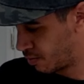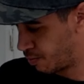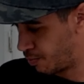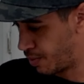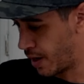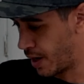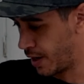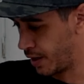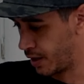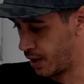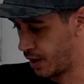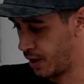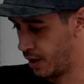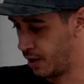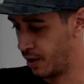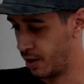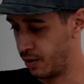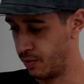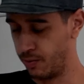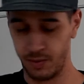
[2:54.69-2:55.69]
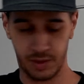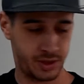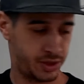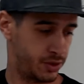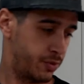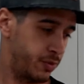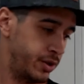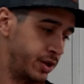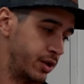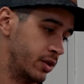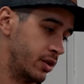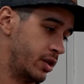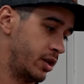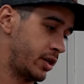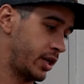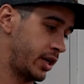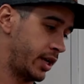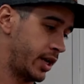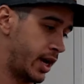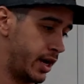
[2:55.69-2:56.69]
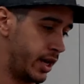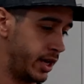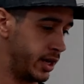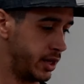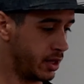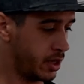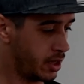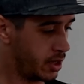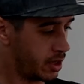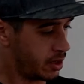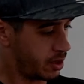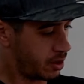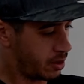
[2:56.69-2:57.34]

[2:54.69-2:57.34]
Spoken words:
back here, which when you're looking at it,